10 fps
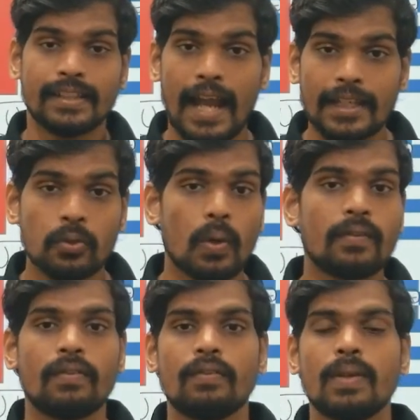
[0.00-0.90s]
Thank you,
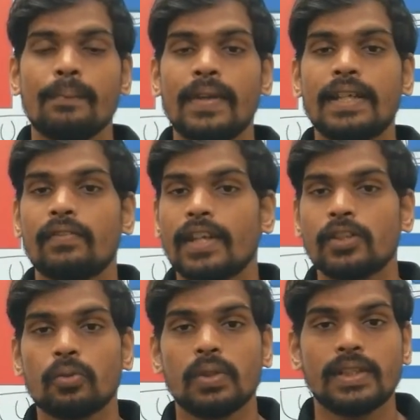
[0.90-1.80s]
and we will meet very
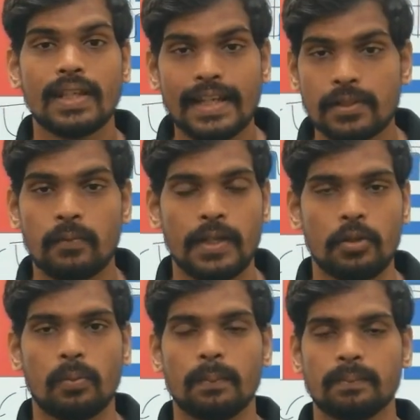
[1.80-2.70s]
soon in the next
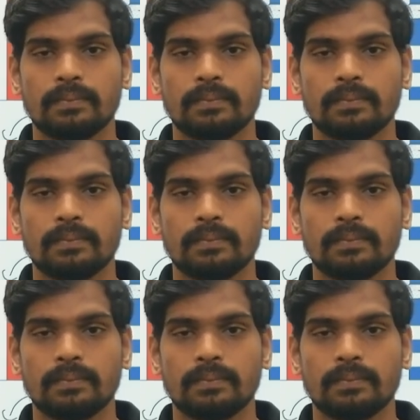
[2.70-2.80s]
video.